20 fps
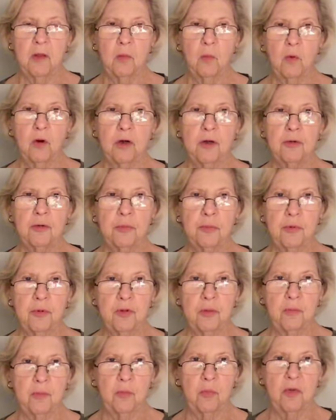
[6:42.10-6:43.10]
work through
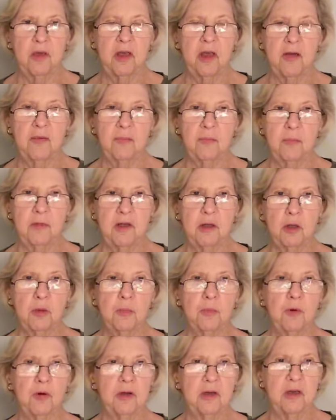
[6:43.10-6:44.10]
them, we have much
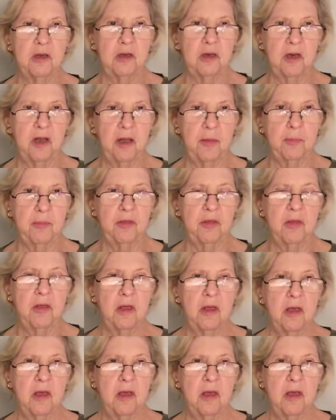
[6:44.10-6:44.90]
more in-depth